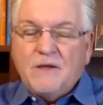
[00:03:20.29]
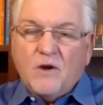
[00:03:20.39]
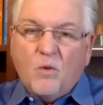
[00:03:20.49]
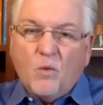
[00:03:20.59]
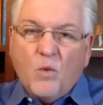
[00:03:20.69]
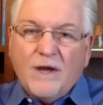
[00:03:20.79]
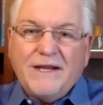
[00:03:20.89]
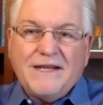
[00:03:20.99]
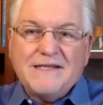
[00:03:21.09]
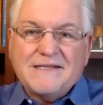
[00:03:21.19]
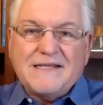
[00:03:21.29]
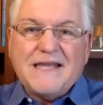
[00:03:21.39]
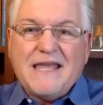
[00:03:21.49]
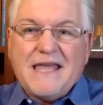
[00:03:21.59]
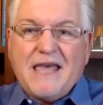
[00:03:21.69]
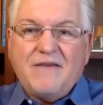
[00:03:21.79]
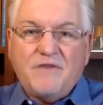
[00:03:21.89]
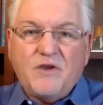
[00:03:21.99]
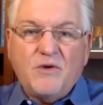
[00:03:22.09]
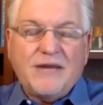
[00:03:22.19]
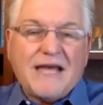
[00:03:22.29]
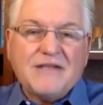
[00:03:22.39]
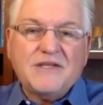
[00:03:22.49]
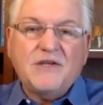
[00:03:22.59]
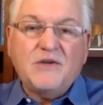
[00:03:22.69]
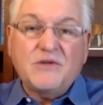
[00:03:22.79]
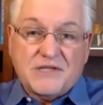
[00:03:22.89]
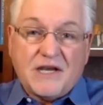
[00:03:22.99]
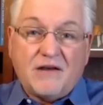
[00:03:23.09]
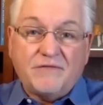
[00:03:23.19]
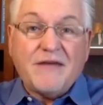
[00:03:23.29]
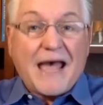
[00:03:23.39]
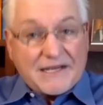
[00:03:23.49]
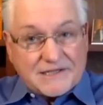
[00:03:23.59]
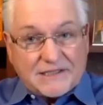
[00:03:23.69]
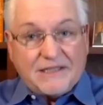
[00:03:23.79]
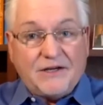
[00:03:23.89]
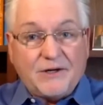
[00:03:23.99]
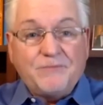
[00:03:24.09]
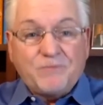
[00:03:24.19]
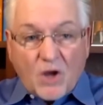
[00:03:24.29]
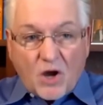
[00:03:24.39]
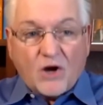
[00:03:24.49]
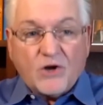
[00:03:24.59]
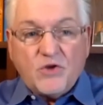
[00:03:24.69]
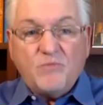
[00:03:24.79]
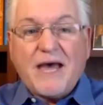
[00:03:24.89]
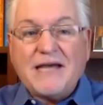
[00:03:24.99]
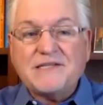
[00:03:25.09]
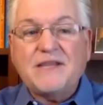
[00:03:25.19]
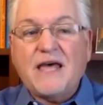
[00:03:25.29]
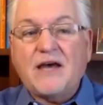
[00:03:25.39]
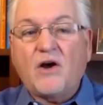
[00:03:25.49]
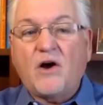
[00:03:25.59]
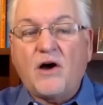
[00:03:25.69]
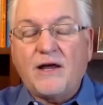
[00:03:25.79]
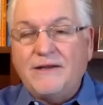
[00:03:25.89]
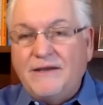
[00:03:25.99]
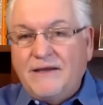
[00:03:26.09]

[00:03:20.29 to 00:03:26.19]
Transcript: you know what it is that they gave you and asking yourself as a leader are you passing that on